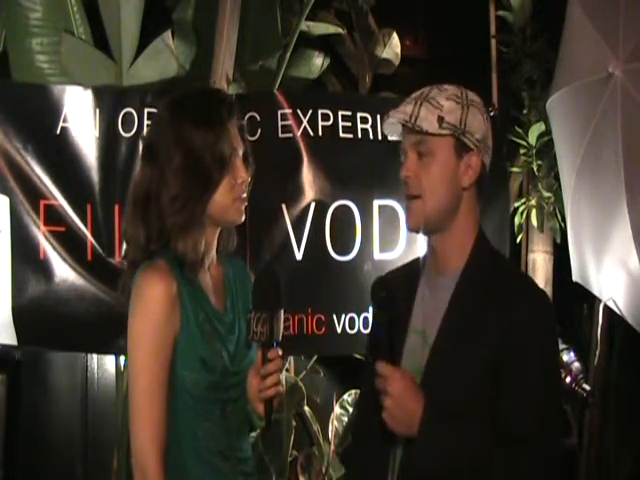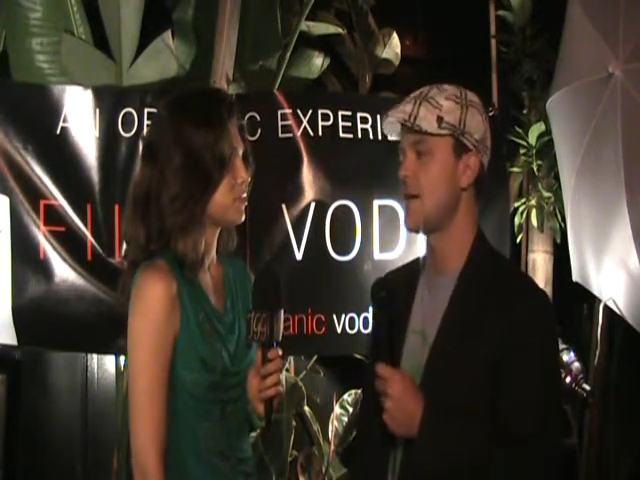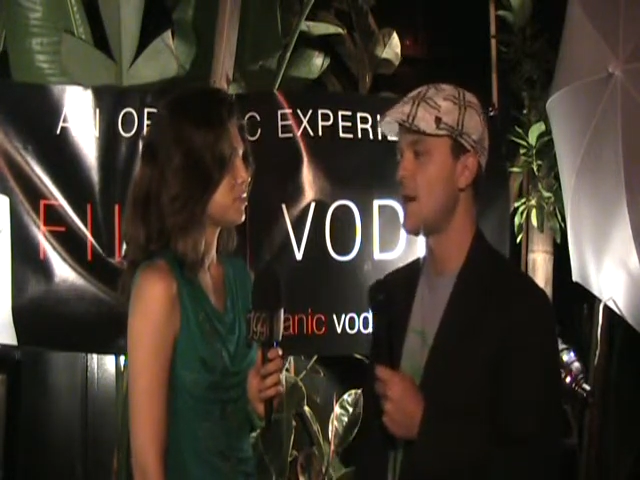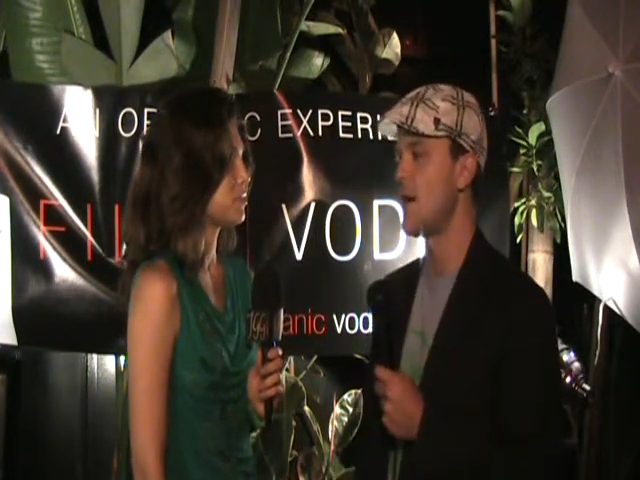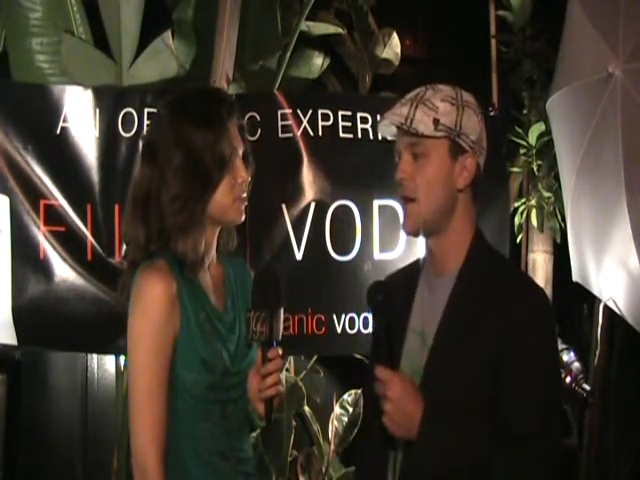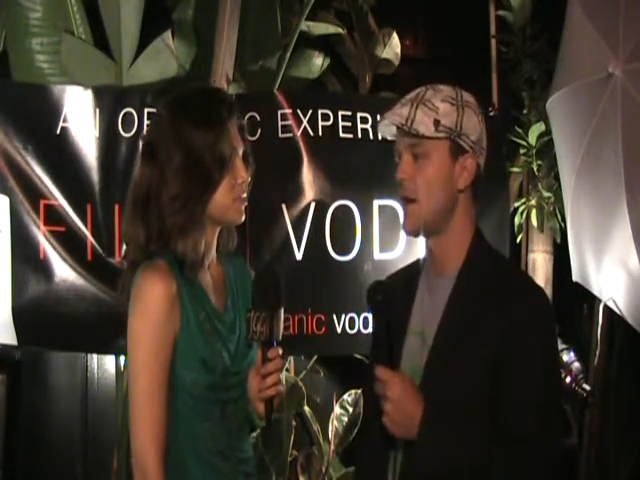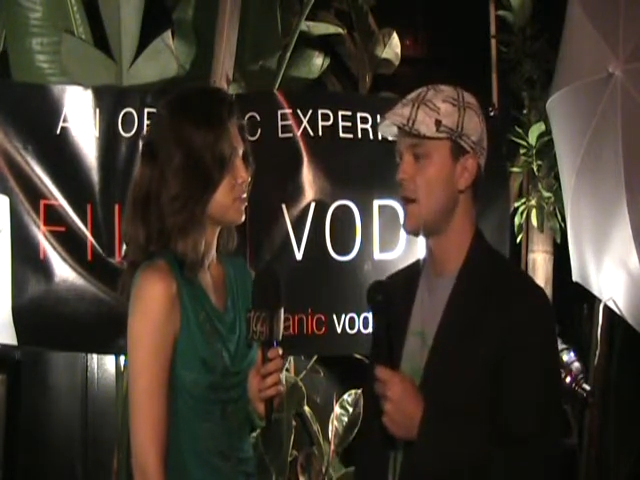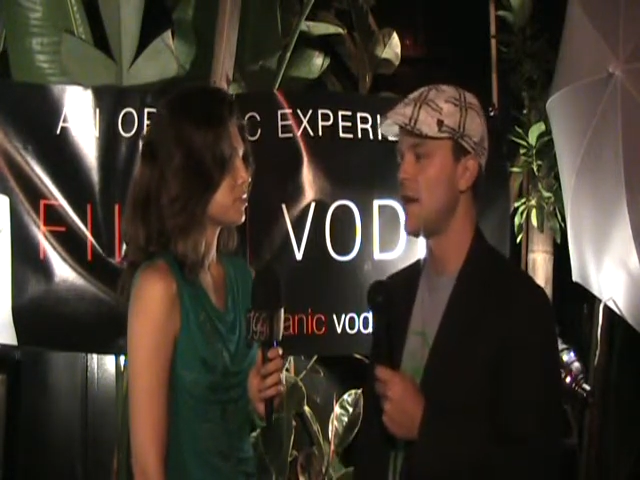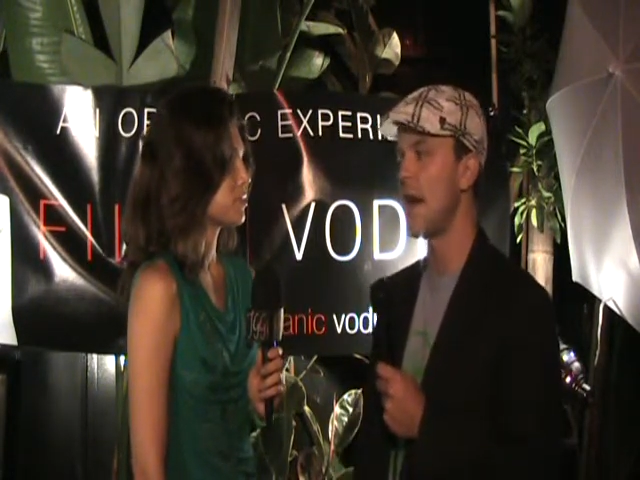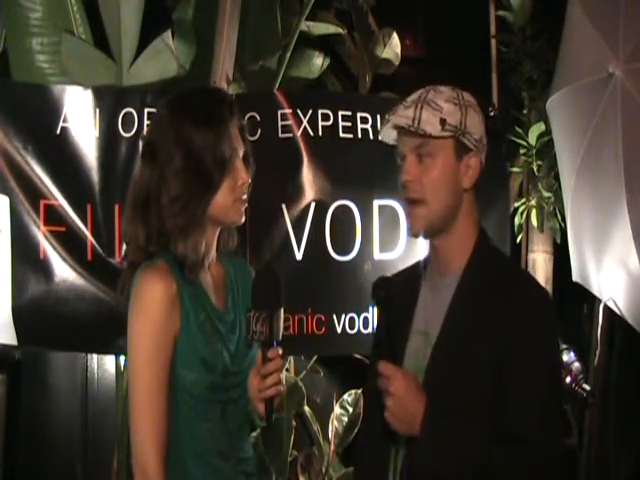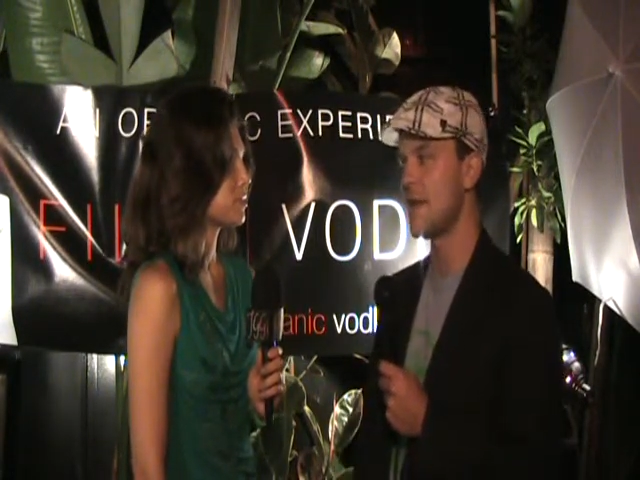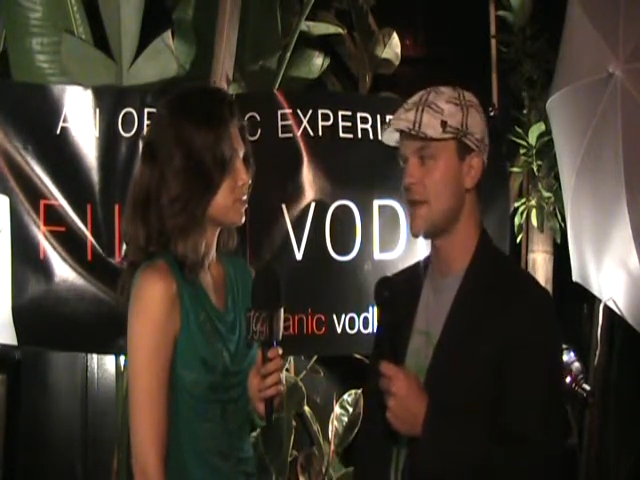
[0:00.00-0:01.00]
there are
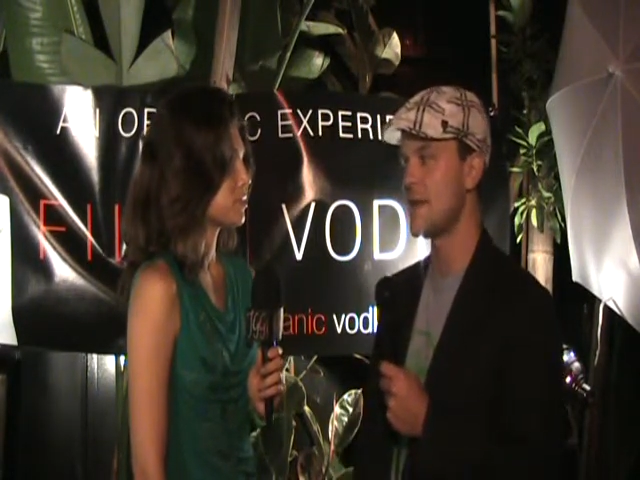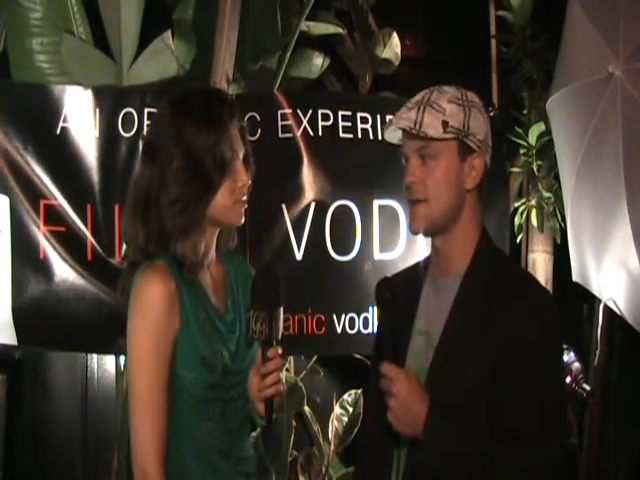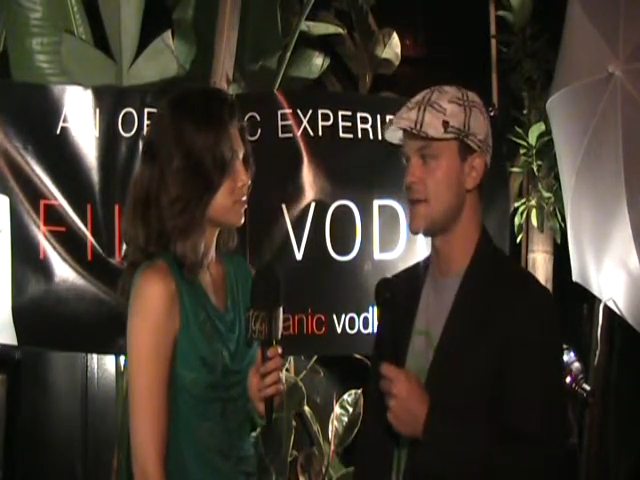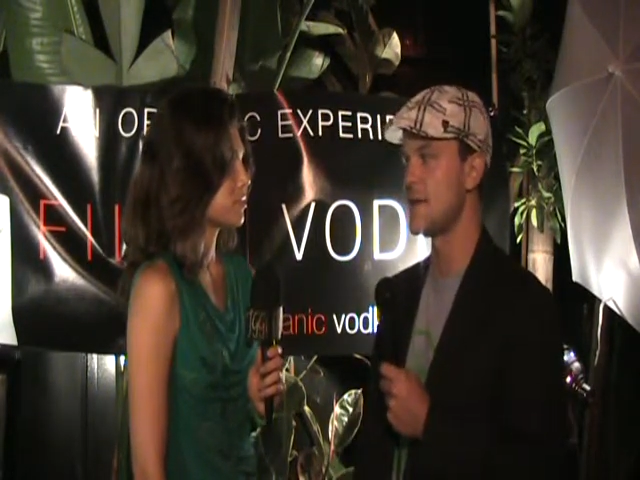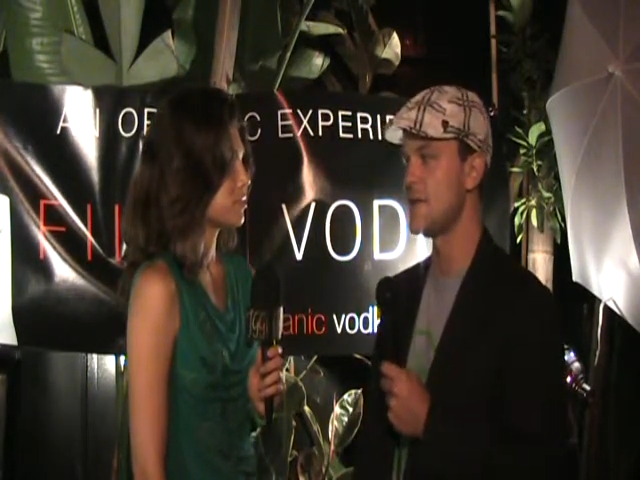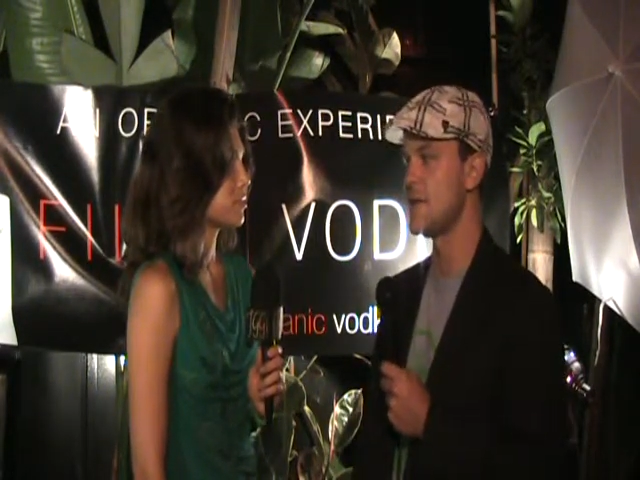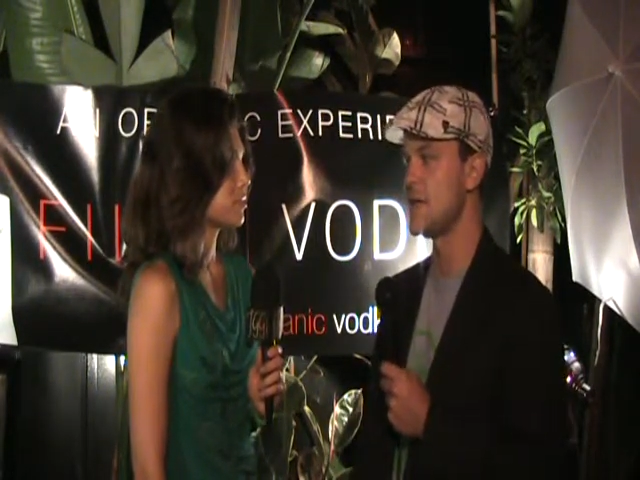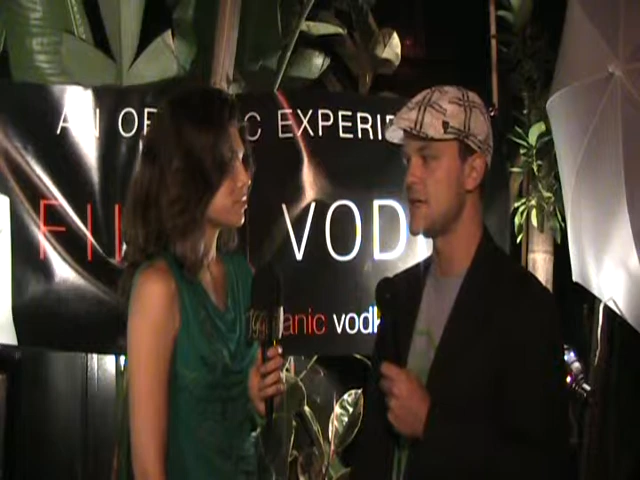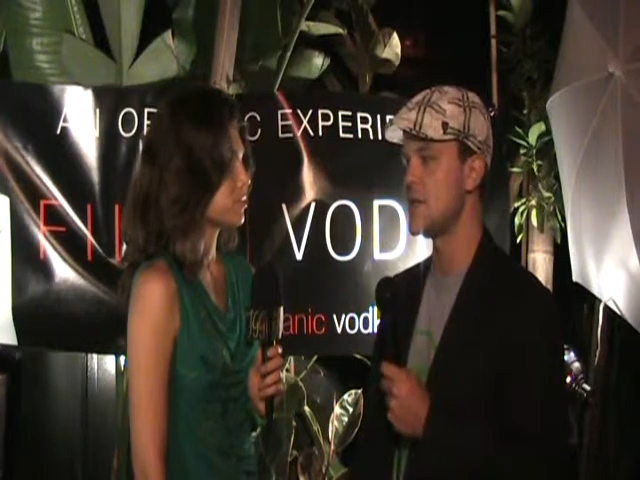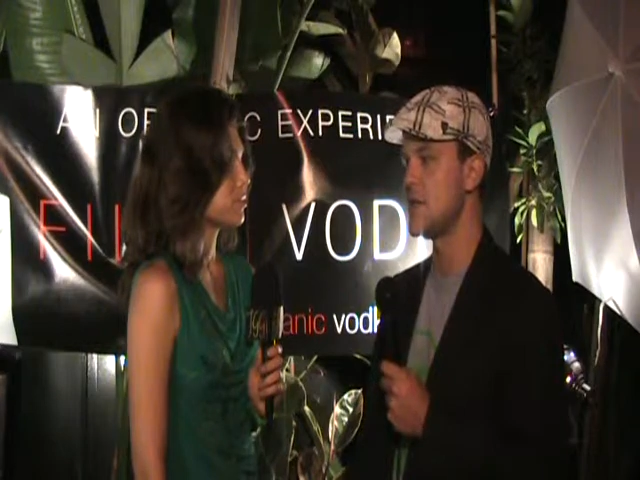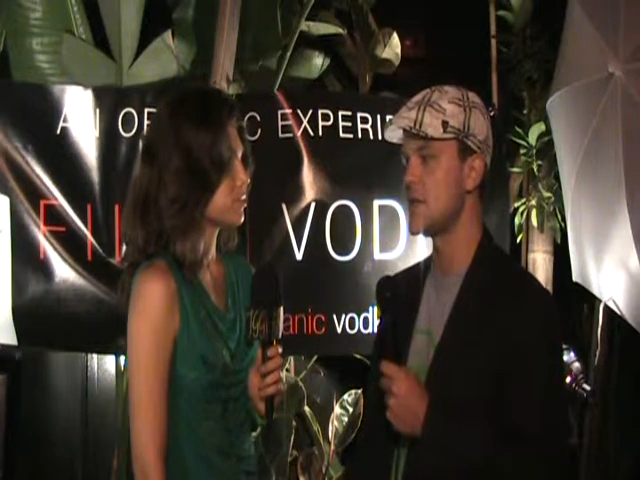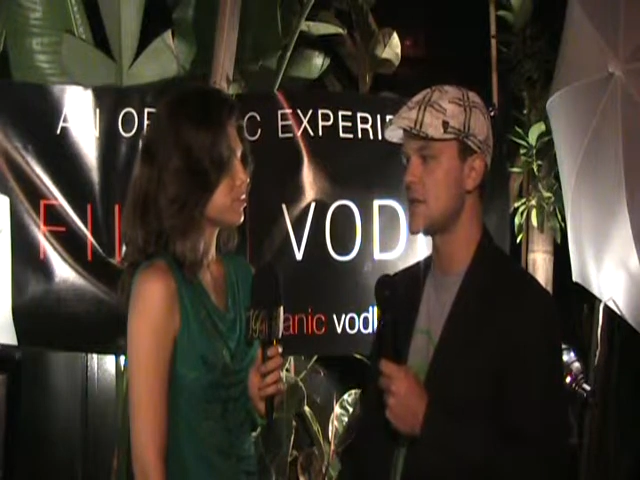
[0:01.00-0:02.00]
a lot of things that you did